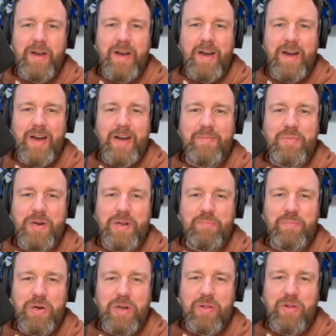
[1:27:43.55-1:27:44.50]
But
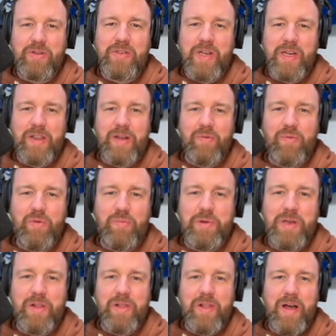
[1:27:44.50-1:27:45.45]
it looks like there will
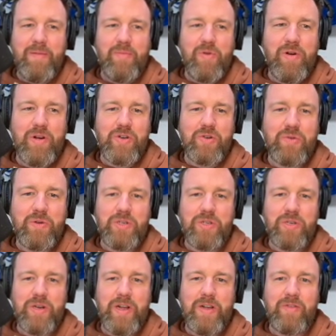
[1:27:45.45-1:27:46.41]
be a lot more
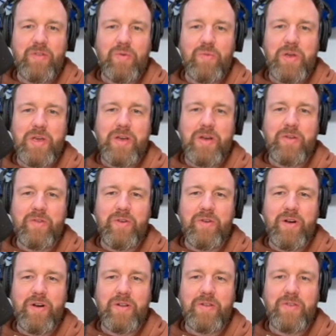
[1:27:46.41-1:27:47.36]
attrition as the week goes
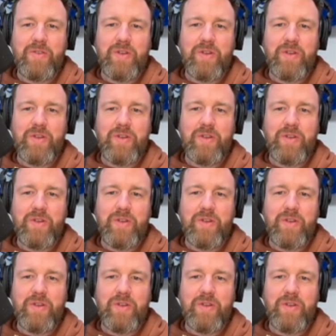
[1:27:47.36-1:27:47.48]
on.